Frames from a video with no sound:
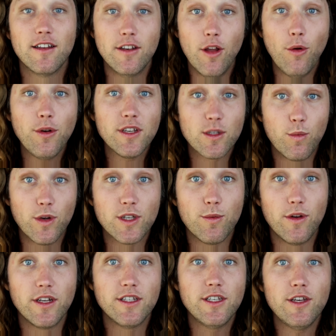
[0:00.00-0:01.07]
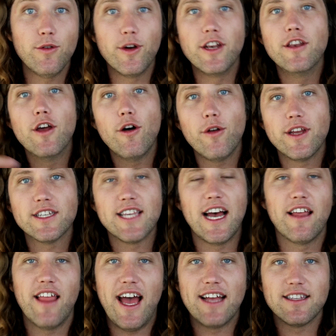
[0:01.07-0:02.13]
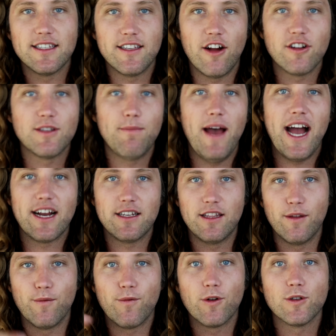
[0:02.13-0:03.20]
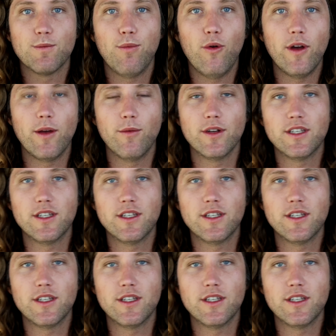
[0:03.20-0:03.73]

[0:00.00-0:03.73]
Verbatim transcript: Notice which one is you, and notice how that starts back to the first point,